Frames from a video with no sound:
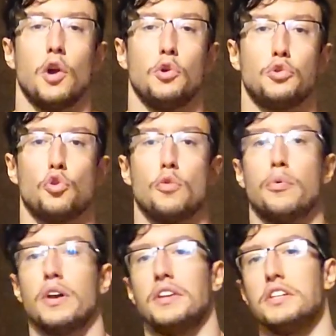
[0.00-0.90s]
Hello
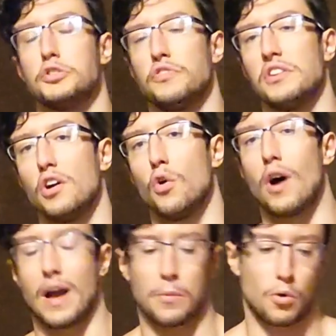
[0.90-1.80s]
YouTube, in this
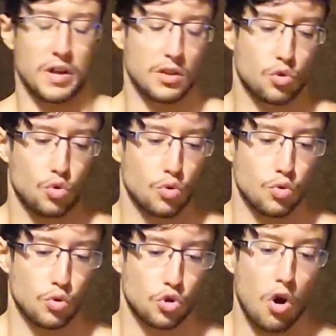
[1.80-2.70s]
video I'm going to